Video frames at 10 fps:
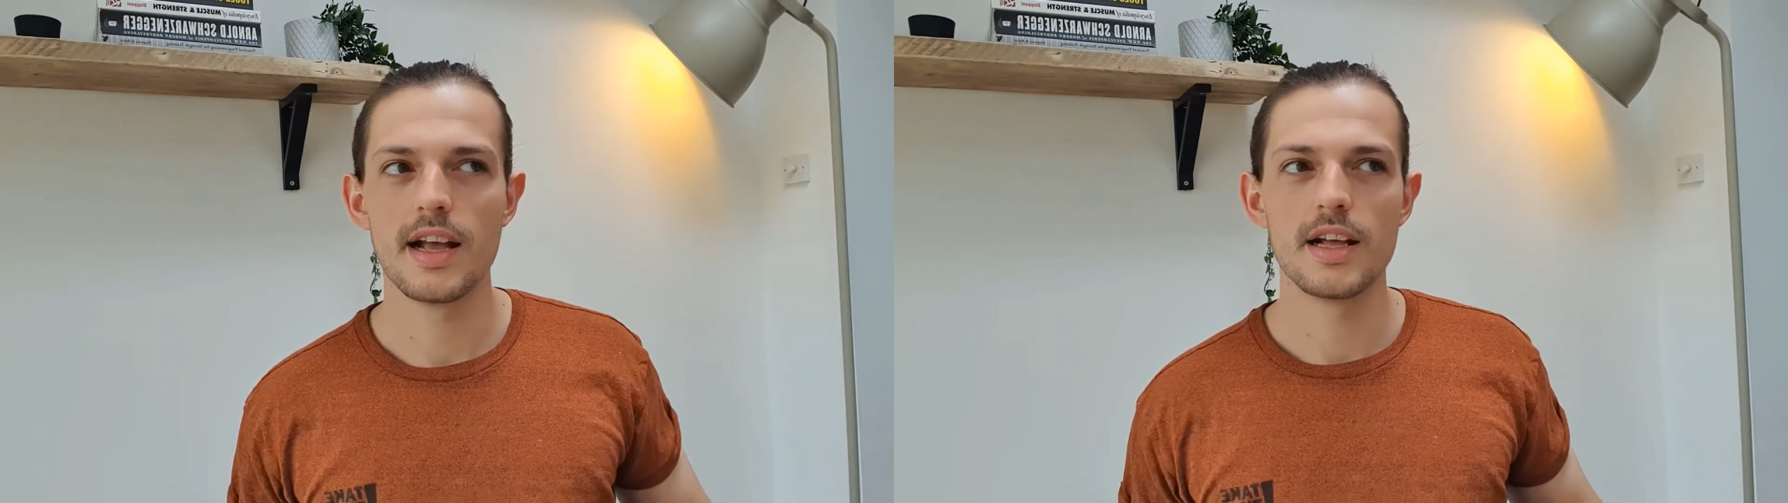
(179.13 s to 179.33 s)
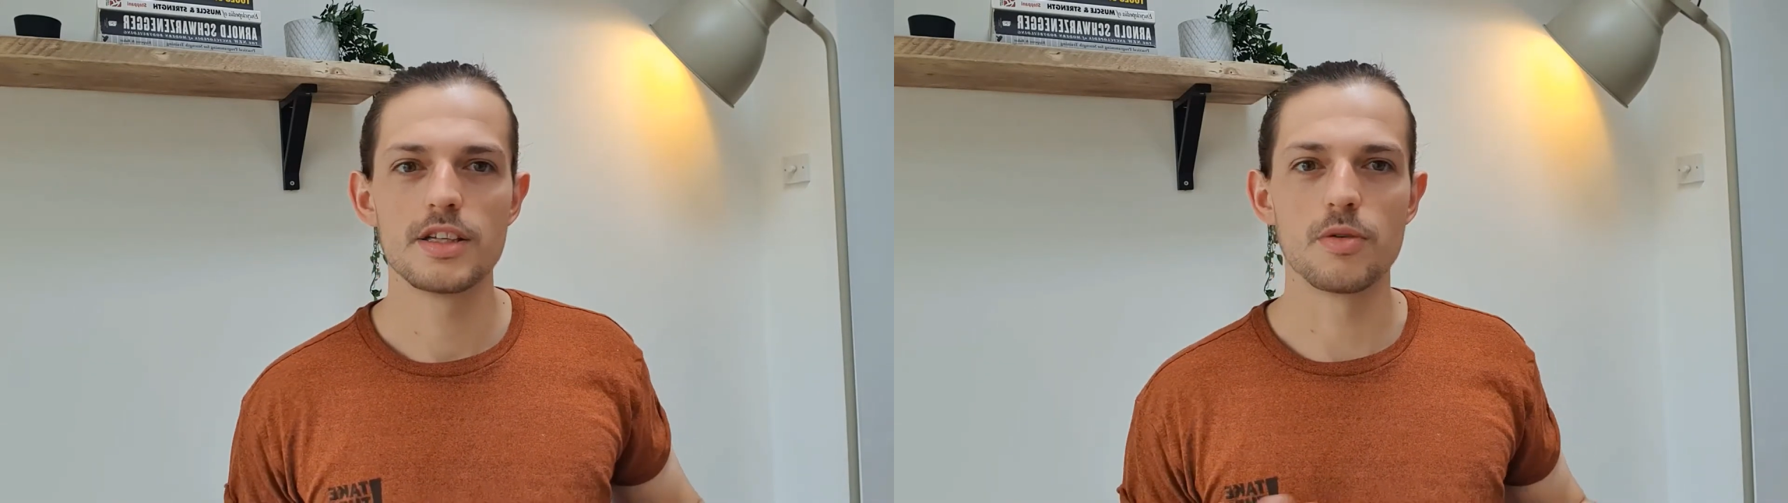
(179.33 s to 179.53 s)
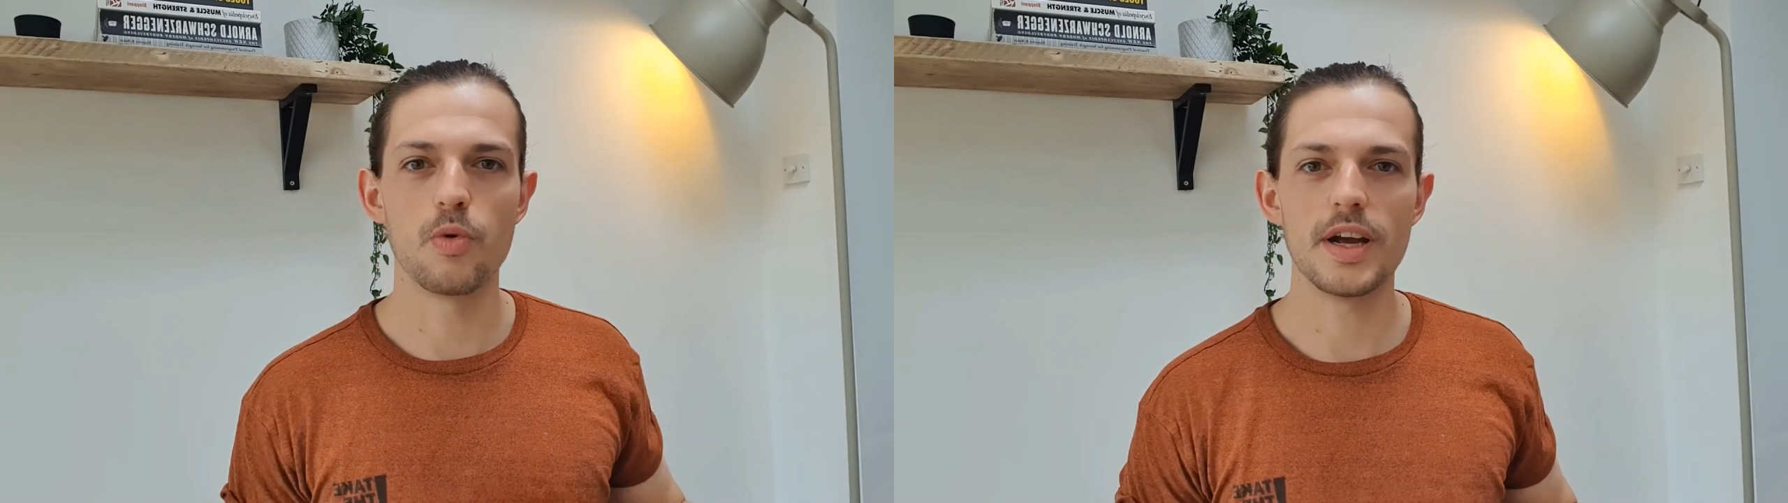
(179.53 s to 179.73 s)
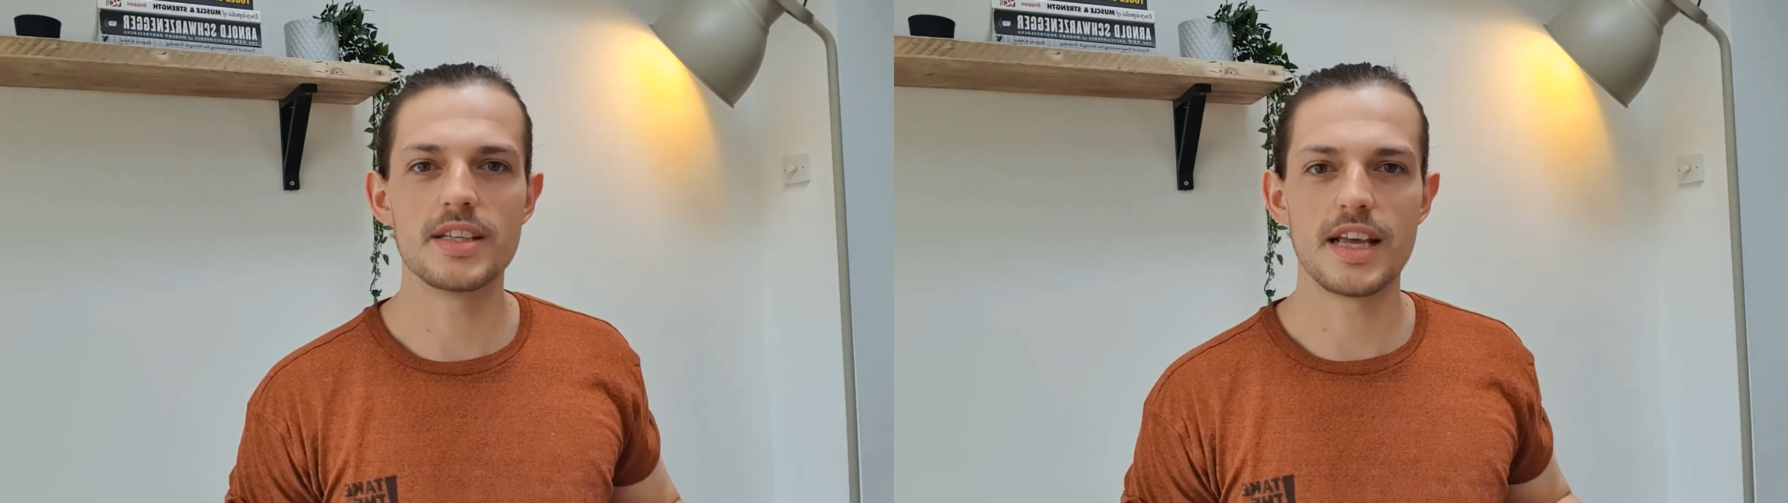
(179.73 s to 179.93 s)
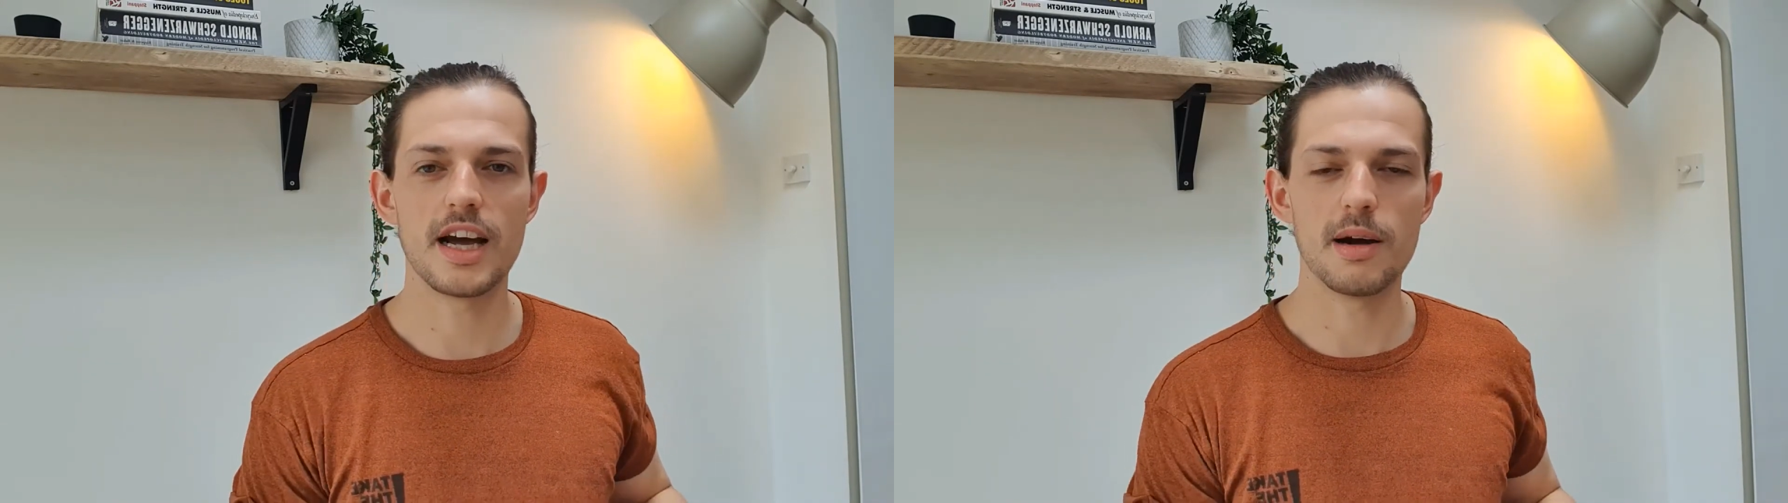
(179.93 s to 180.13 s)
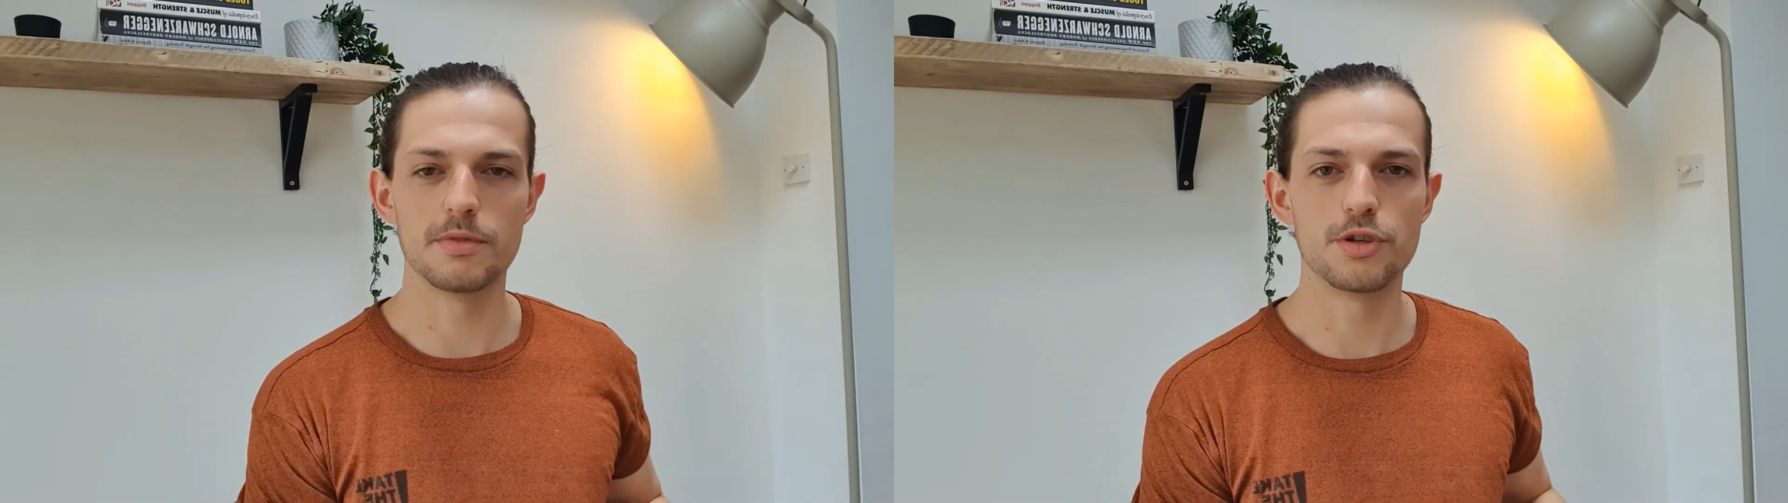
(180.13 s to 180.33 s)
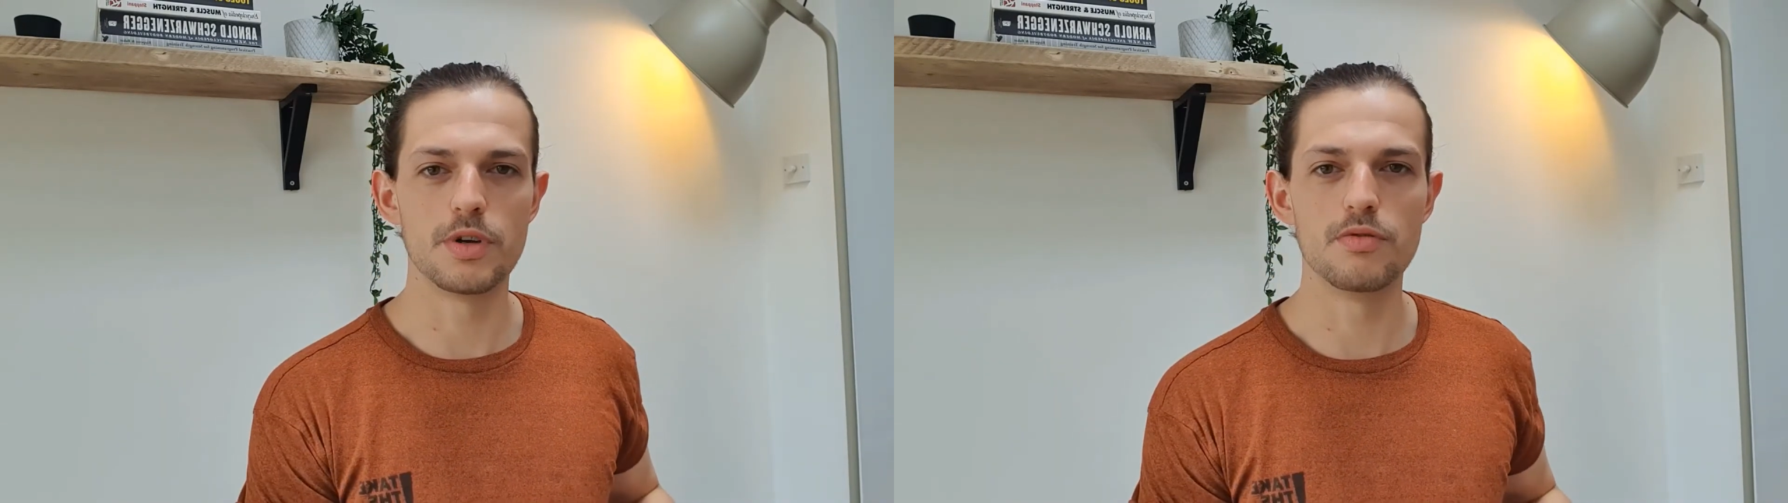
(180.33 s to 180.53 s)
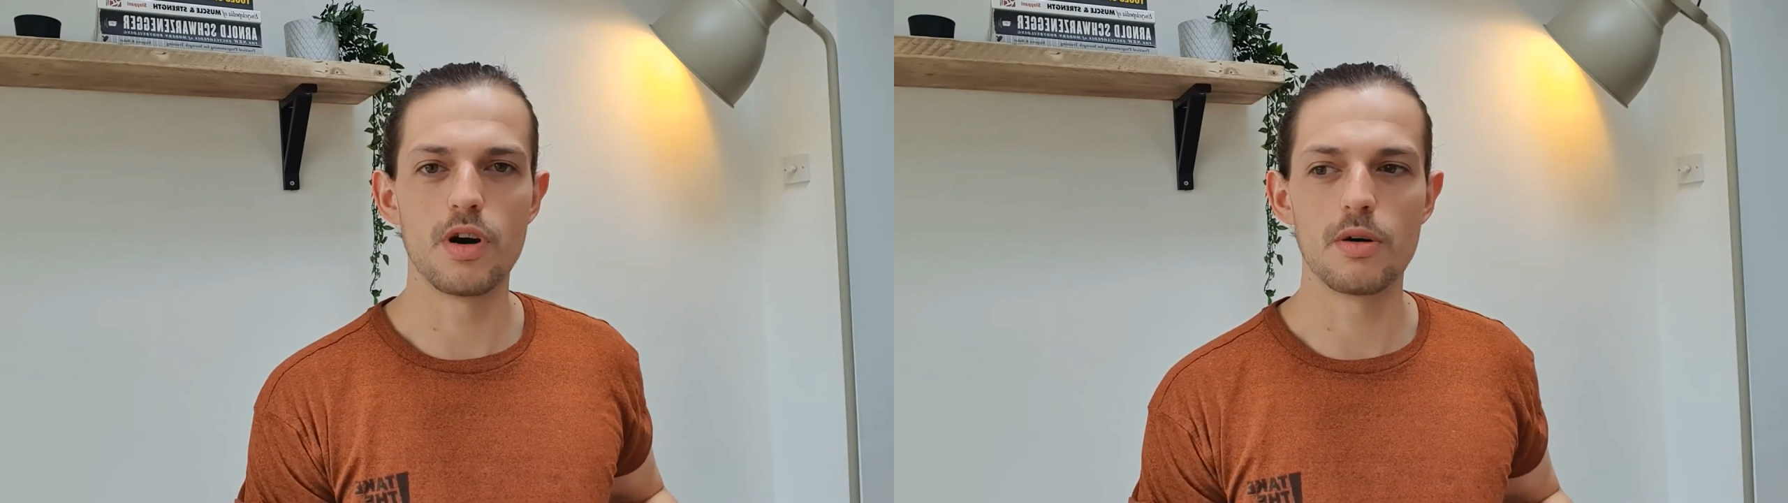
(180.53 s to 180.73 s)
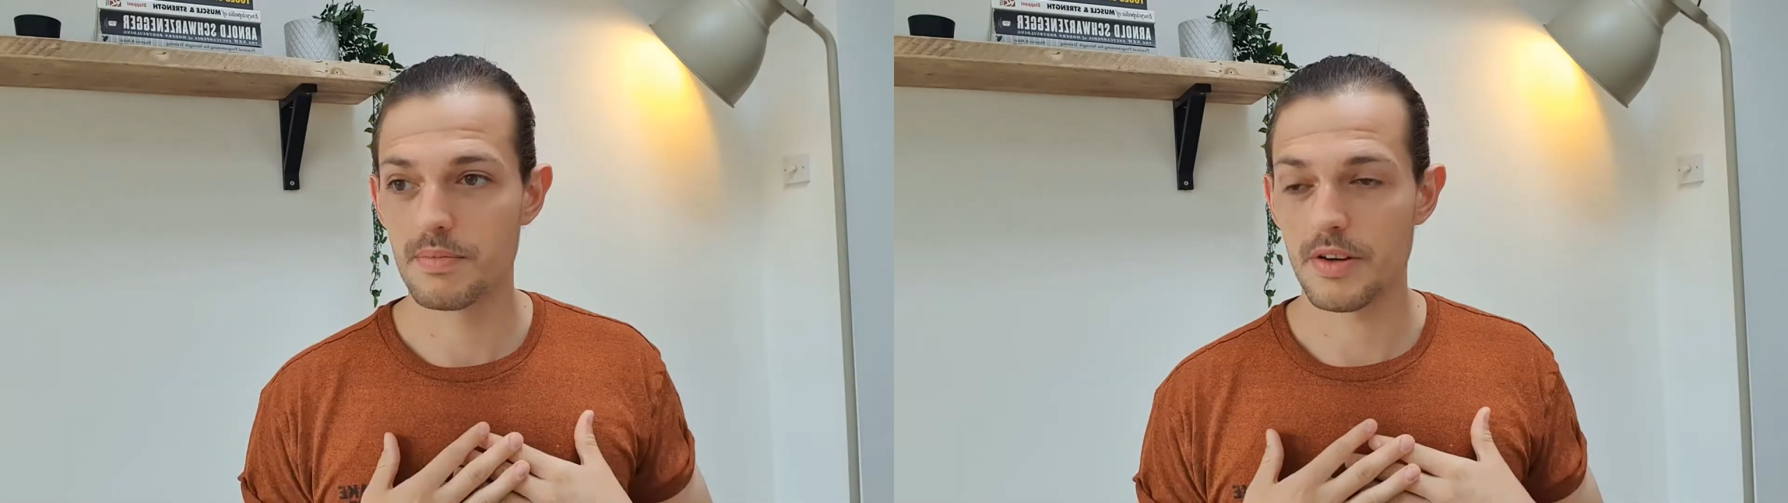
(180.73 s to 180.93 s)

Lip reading: So what is it I'm doing wrong?